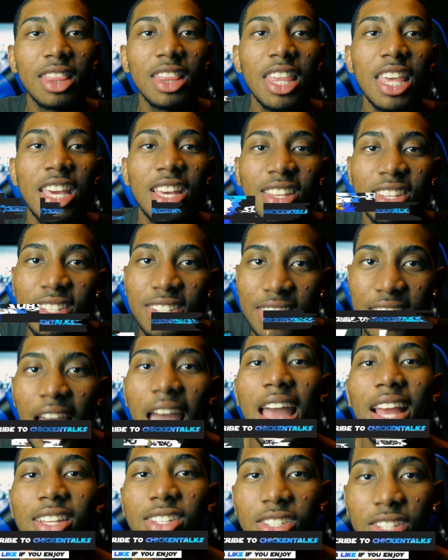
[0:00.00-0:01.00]
the
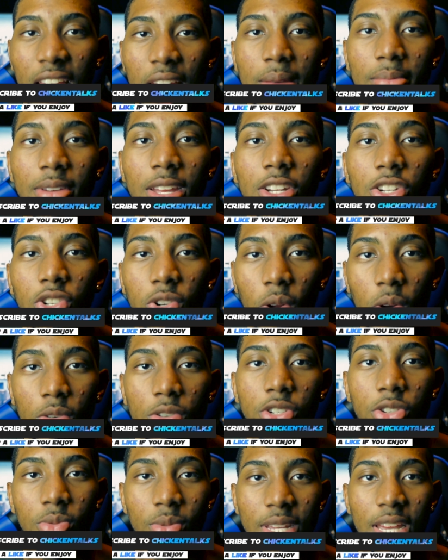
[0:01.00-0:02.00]
exact same
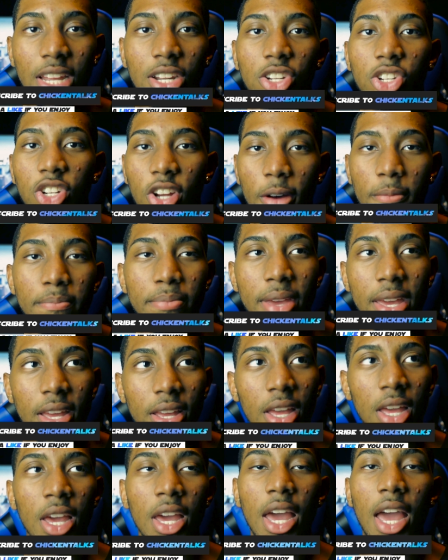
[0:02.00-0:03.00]
controls you get
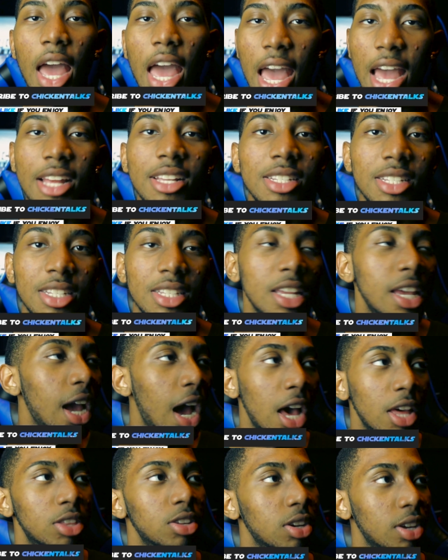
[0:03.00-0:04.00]
jumping as the
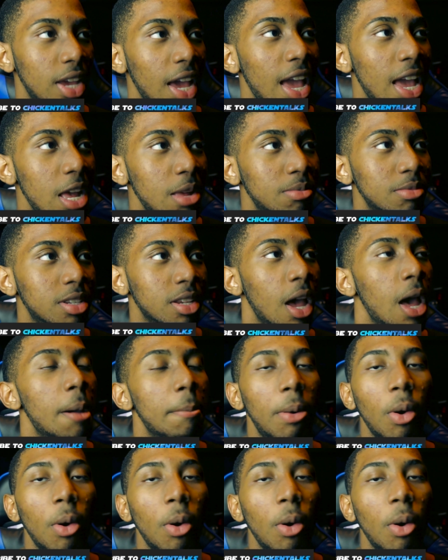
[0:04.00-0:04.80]
other games.